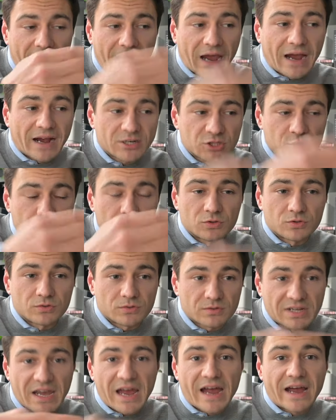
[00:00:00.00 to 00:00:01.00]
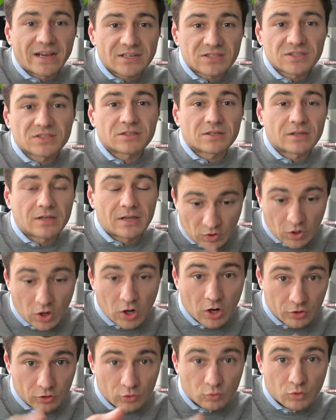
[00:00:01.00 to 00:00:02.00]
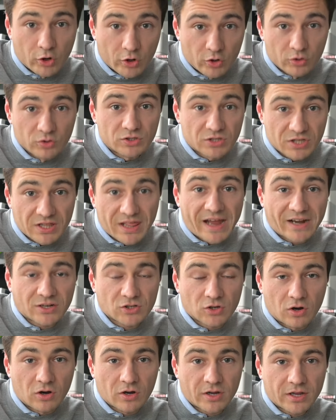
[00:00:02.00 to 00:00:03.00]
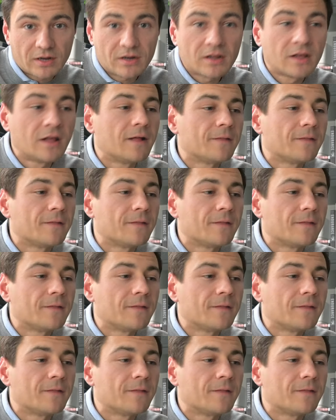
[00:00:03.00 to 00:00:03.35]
actual tasks on the road to that target,